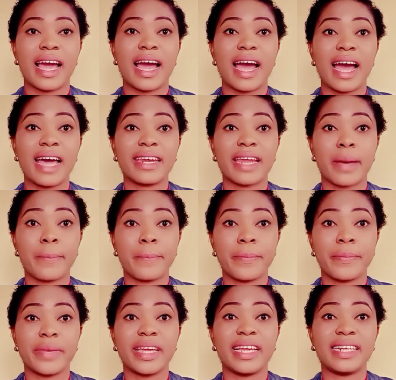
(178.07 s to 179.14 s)
Anam
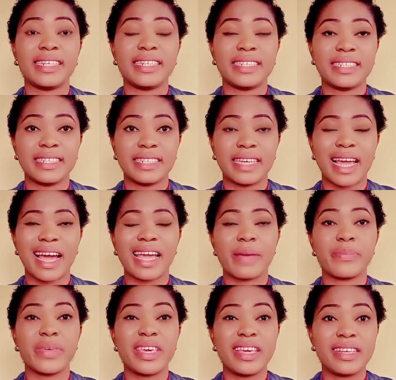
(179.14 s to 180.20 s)
elini. I
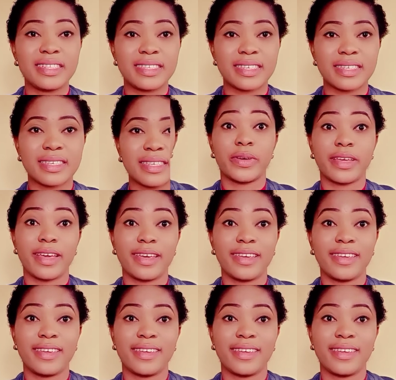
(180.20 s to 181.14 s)
am eating. Okay?